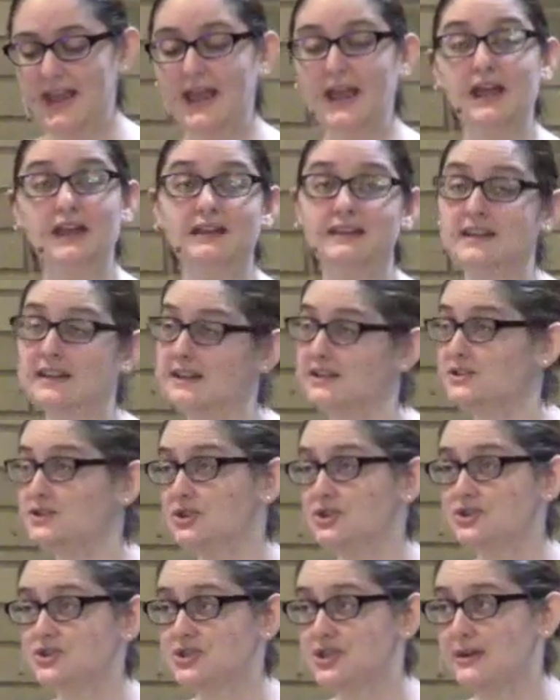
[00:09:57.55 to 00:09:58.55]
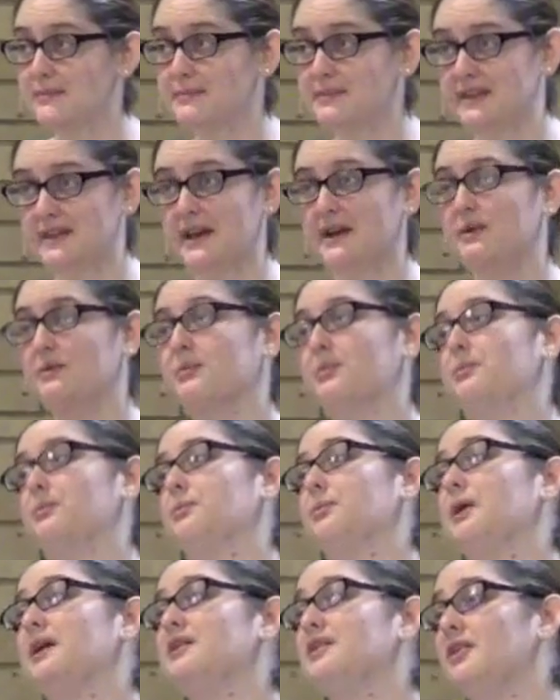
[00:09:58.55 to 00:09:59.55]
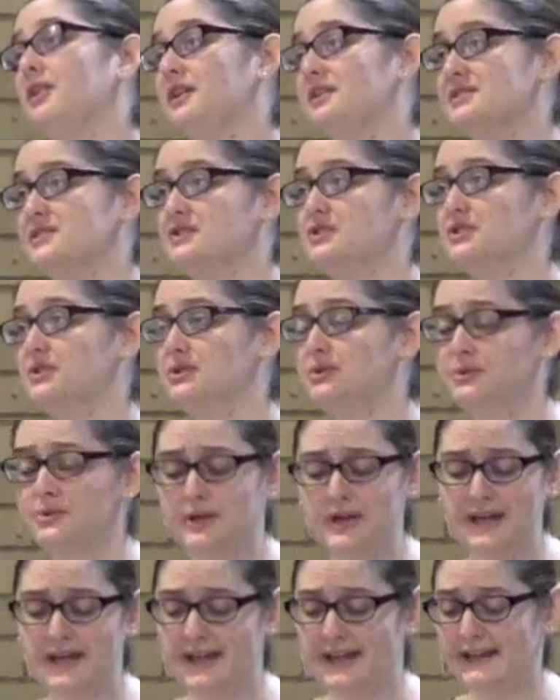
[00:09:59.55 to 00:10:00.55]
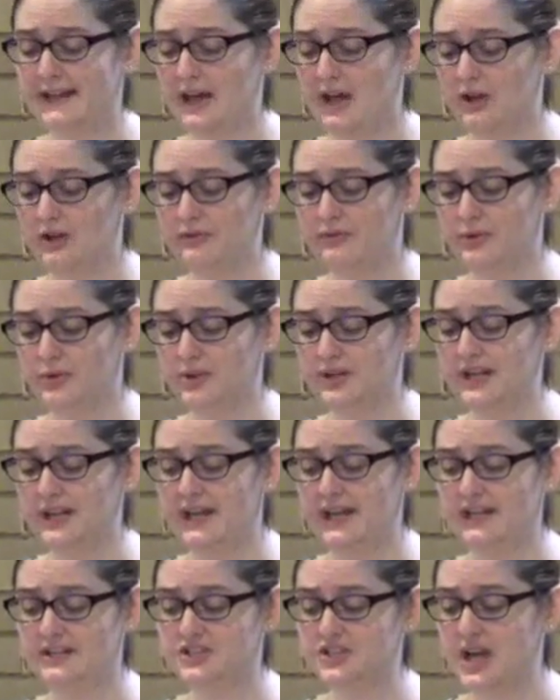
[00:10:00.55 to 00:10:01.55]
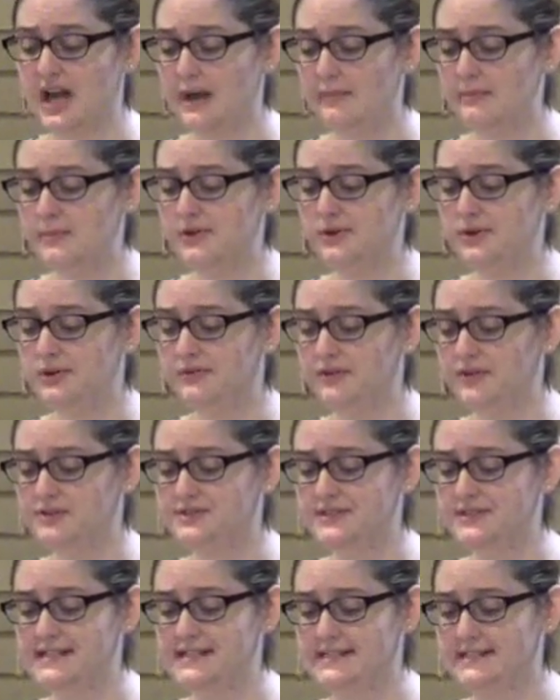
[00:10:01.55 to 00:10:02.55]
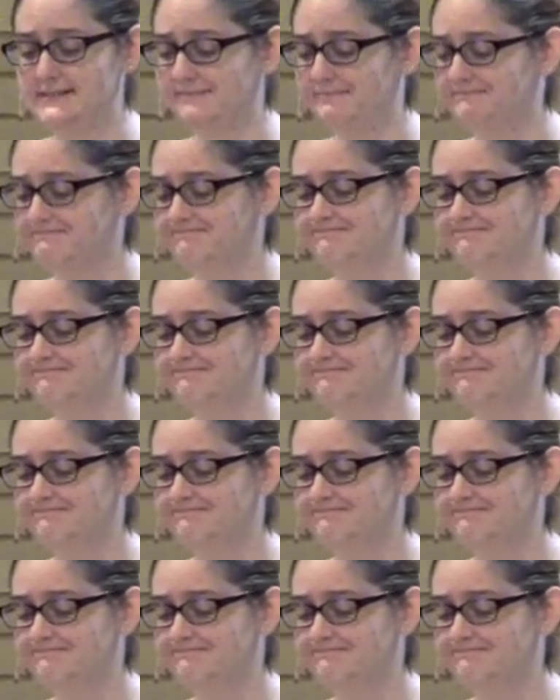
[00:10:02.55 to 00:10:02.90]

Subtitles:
in the internship that I went on to do in California at Chapman University,